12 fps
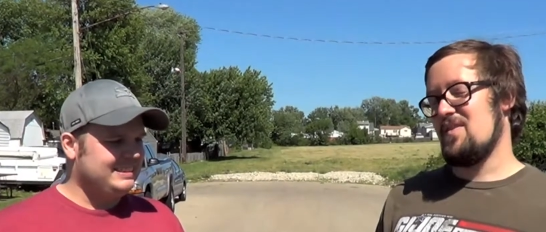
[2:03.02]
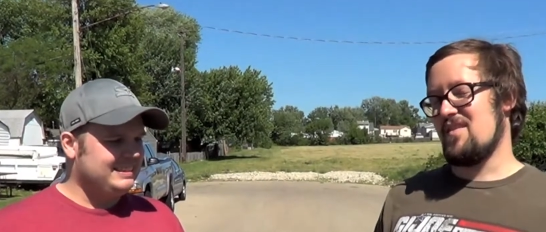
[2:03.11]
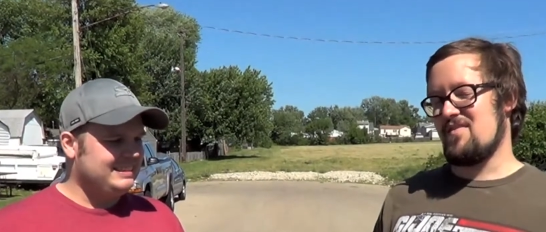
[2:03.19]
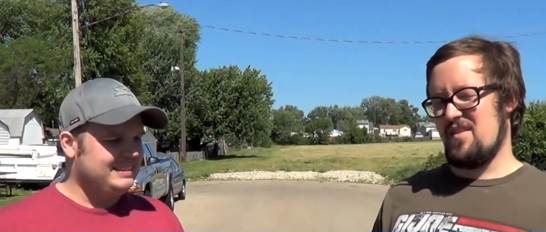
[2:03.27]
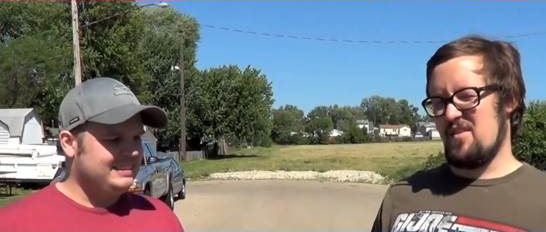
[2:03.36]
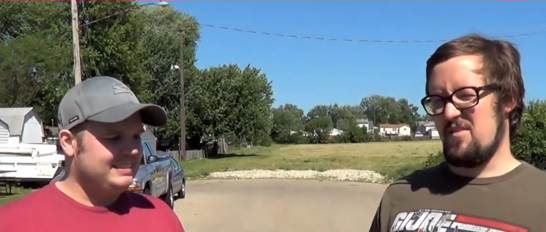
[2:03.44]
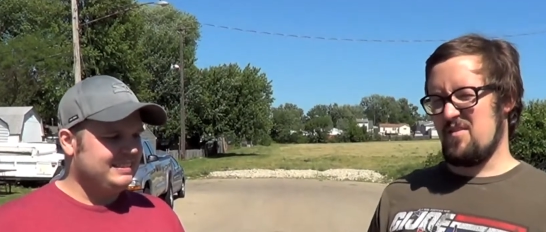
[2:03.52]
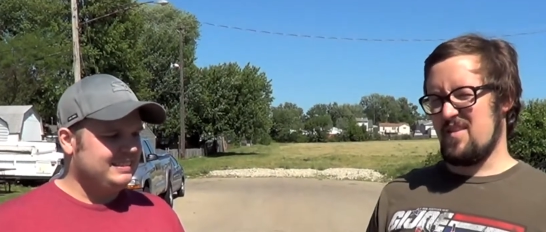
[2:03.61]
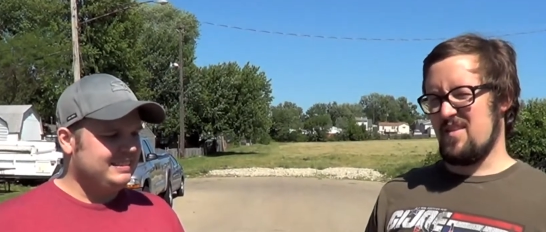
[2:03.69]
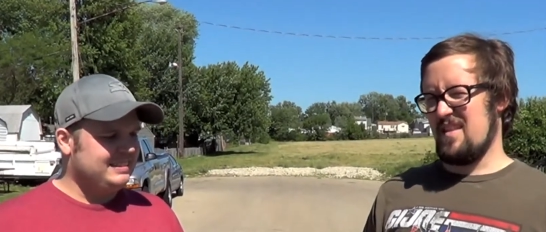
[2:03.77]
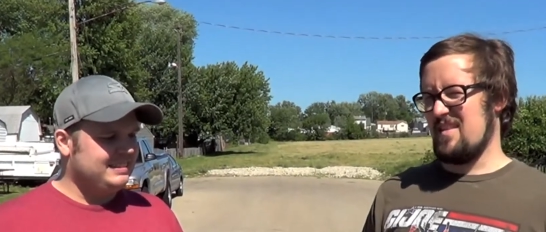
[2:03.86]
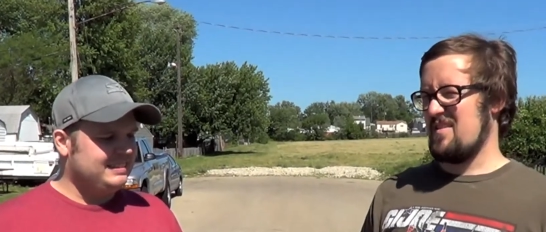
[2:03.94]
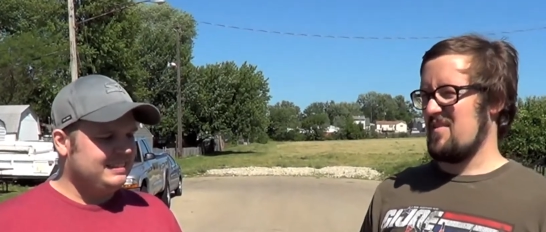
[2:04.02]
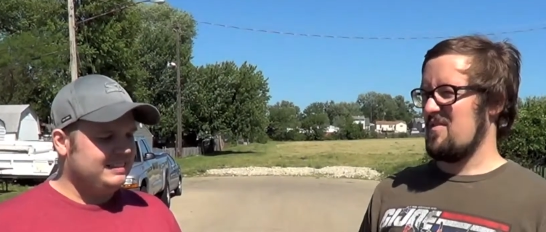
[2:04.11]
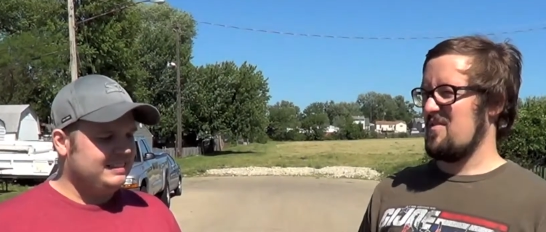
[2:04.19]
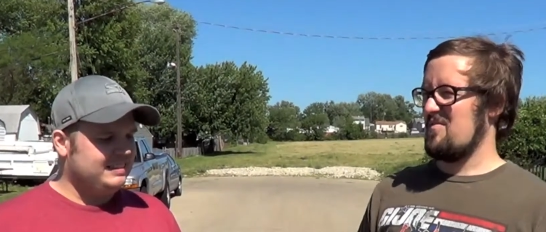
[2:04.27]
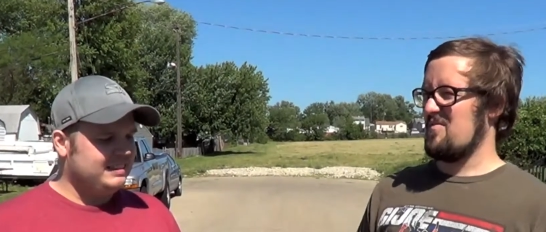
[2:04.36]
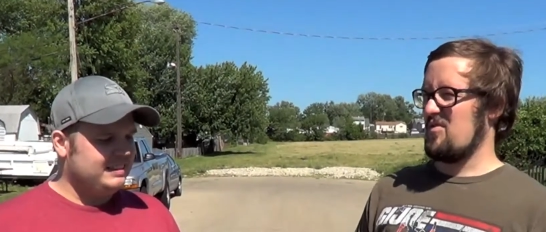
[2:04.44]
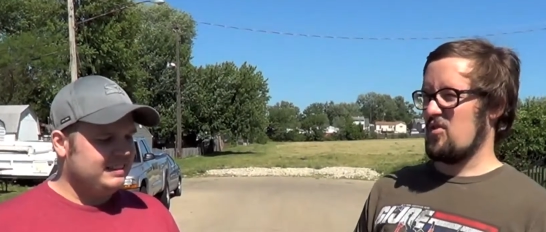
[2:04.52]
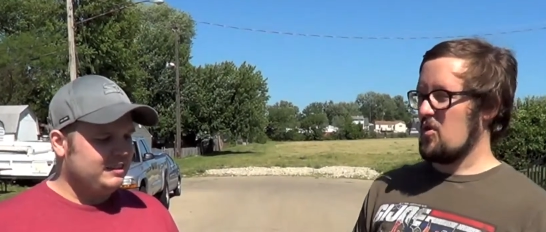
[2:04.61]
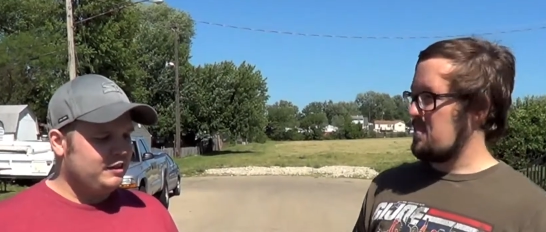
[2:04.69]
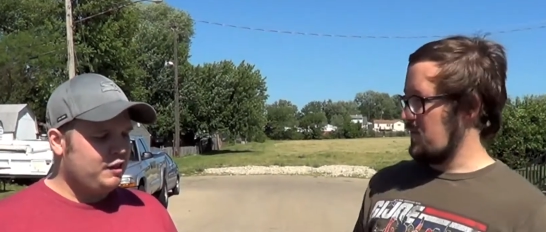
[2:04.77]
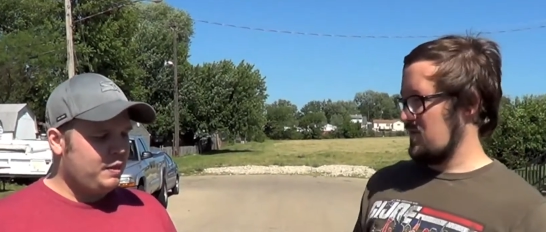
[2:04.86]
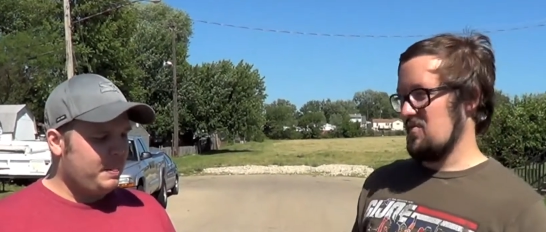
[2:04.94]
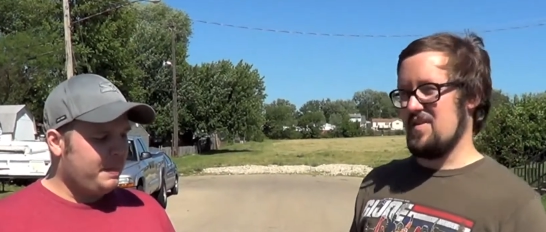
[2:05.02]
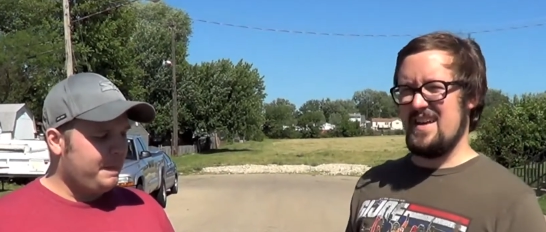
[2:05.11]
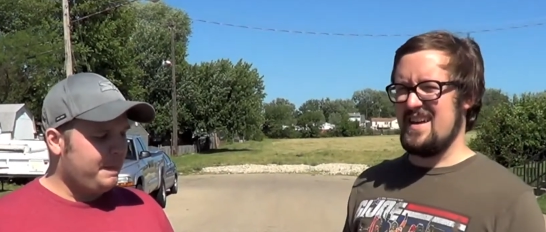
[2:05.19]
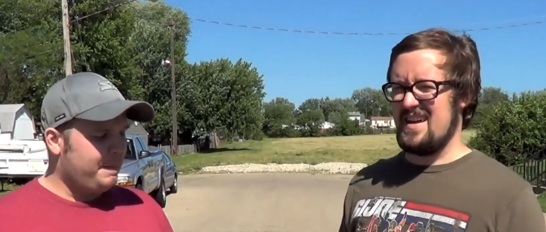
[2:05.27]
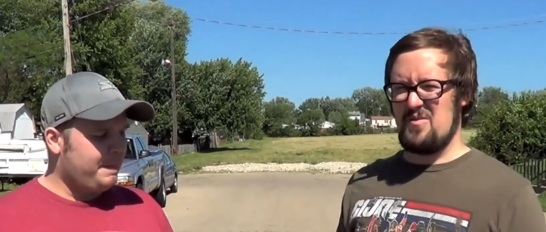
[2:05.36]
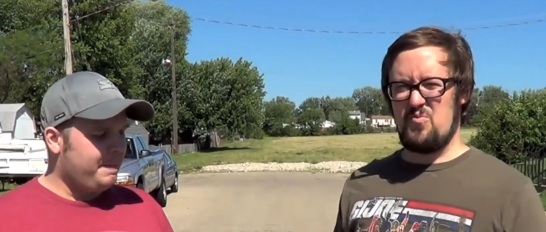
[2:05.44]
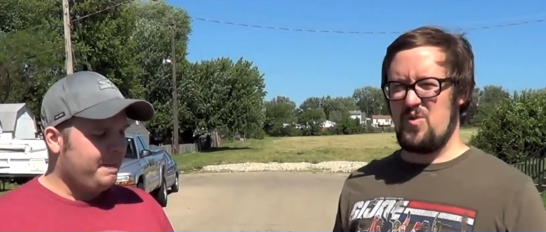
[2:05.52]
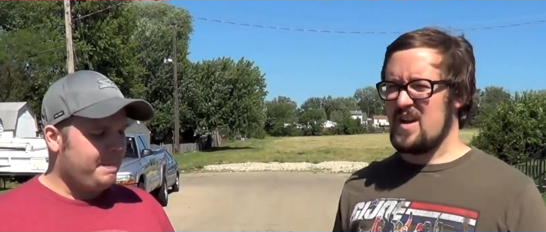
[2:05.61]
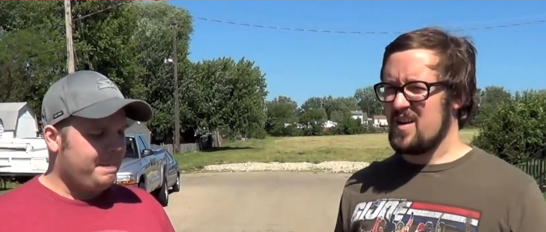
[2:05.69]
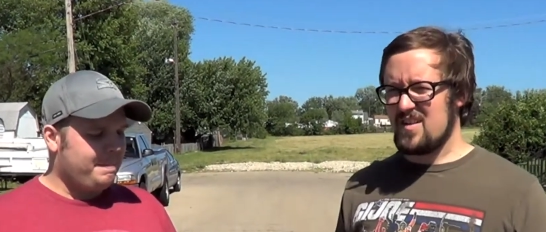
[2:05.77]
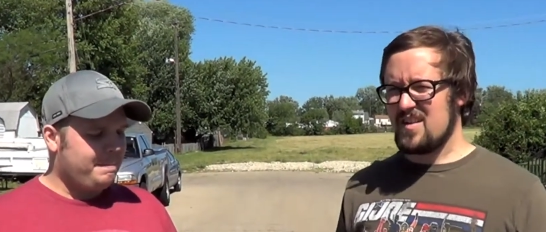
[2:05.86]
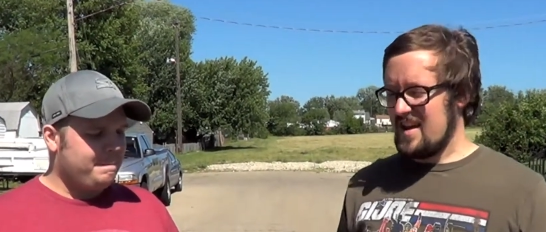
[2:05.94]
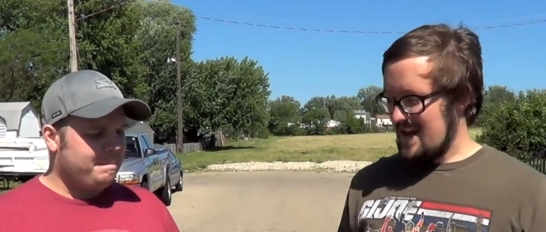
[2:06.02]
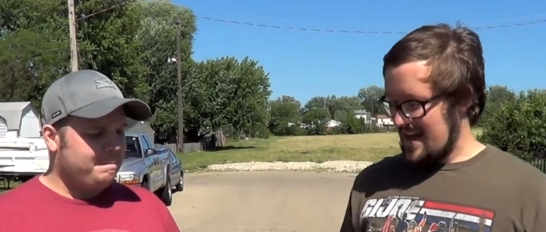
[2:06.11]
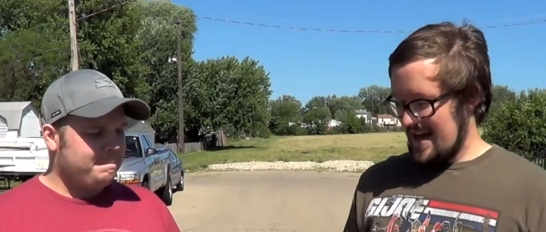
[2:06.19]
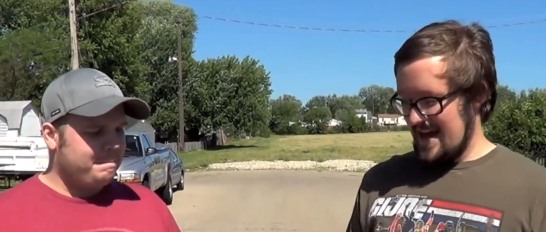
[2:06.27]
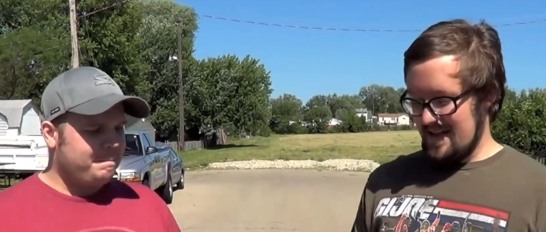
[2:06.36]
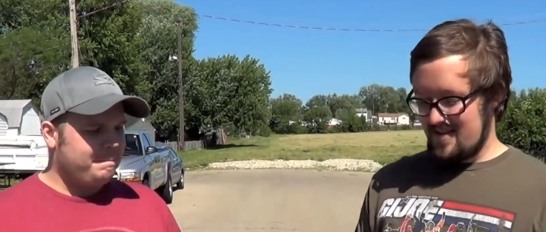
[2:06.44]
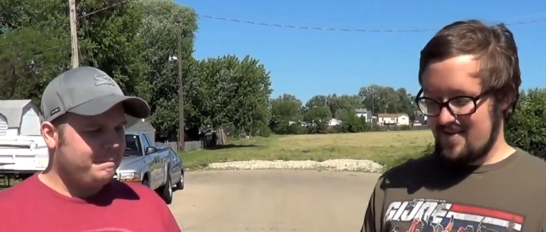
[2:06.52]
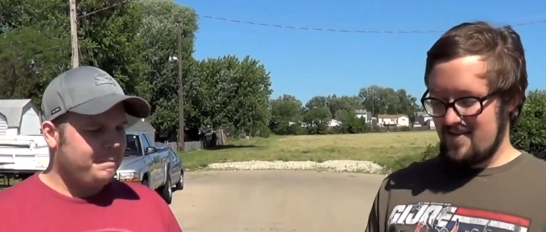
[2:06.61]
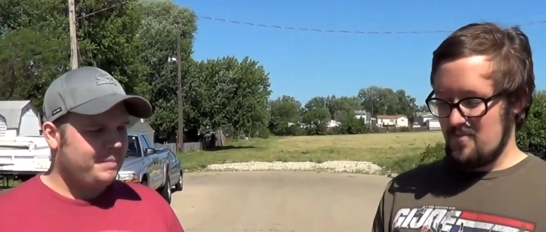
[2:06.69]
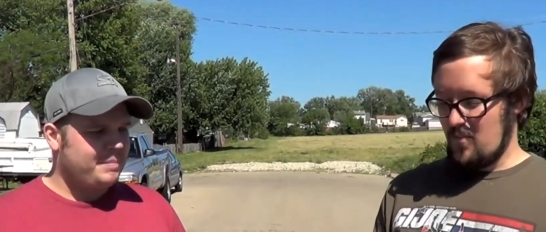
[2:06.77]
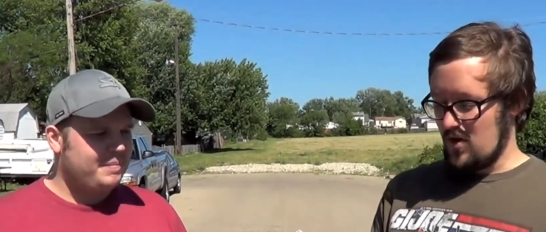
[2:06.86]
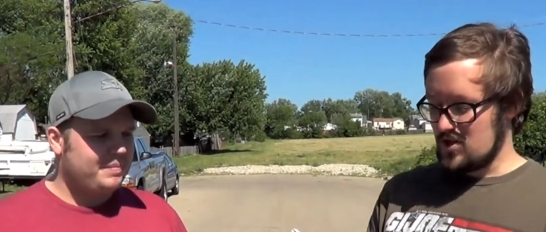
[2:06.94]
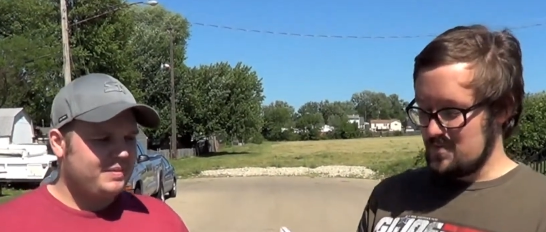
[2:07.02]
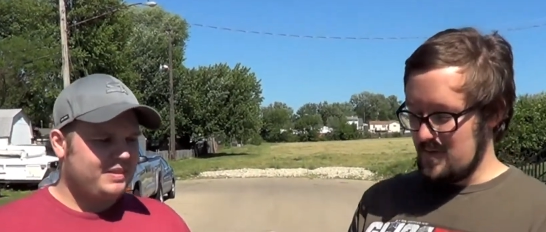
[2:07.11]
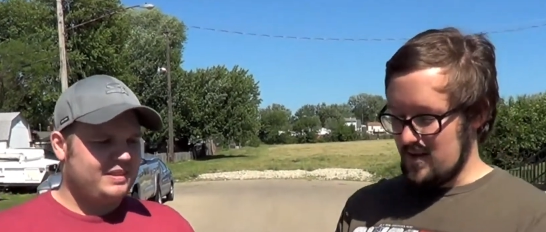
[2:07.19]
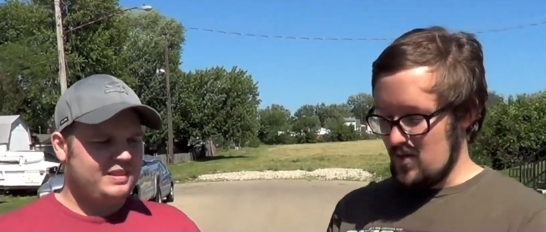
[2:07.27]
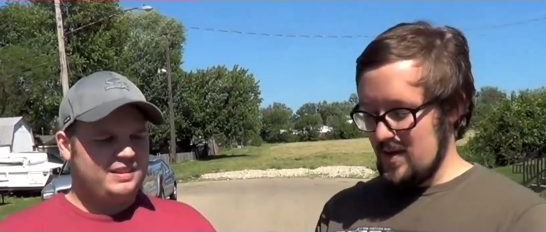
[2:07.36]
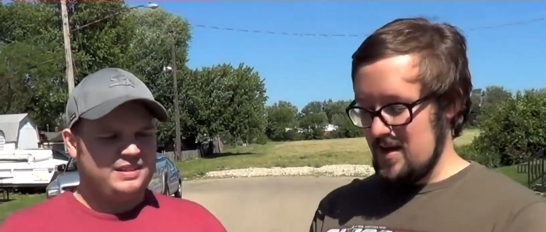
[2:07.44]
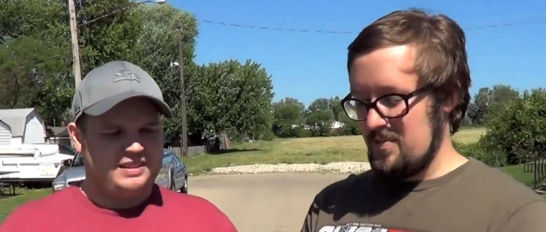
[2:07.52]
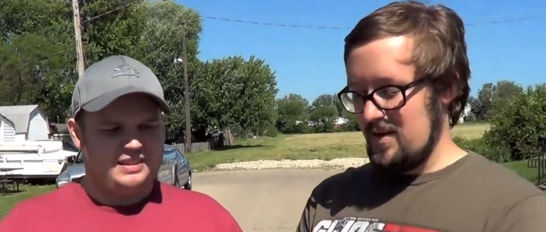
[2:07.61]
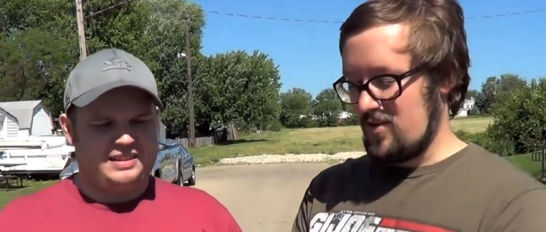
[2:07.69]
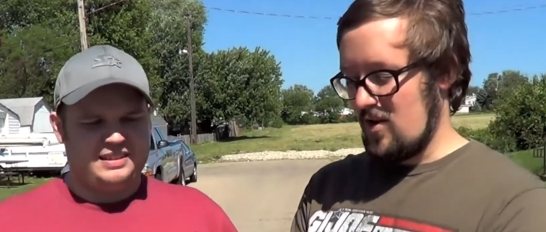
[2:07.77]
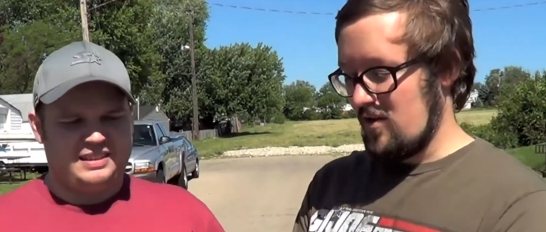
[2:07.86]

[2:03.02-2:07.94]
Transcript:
Speaker 1: of this is is super unique and weird. It's marshmallowy, but it's